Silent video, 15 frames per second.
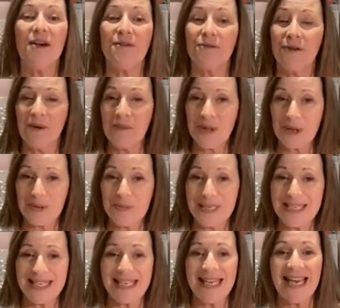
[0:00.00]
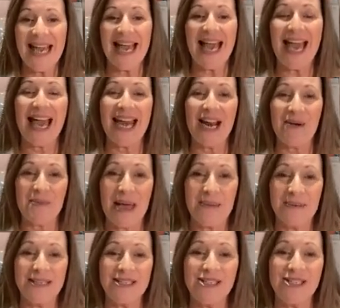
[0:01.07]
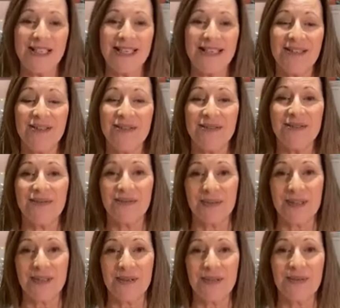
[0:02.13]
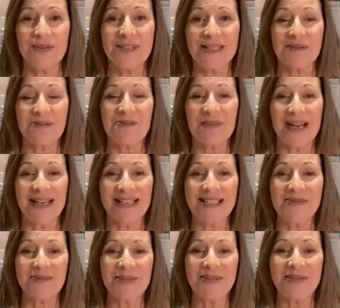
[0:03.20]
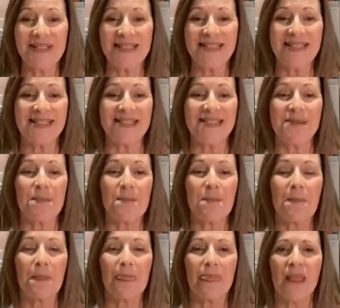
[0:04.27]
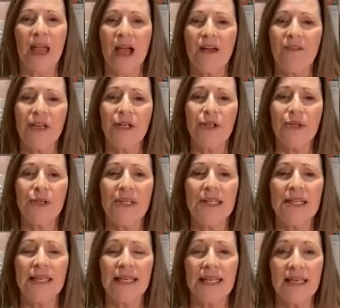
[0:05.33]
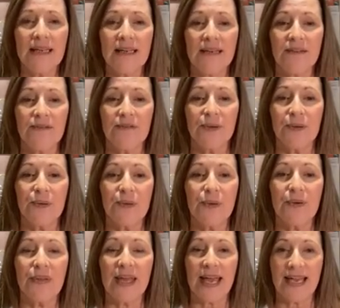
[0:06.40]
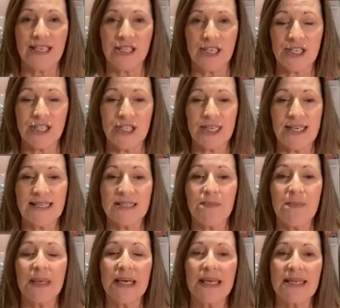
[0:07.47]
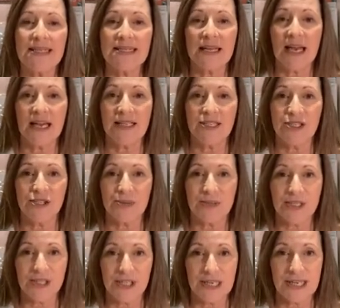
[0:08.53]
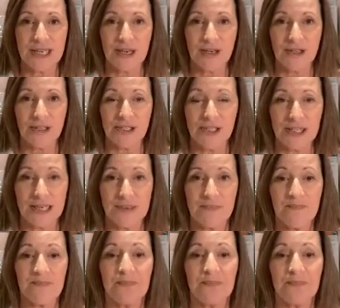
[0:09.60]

from the committee and I'm happy to share with you some of my experiences. I've included a link for the AJGS Beginner's Guide to Jewish Genealogy,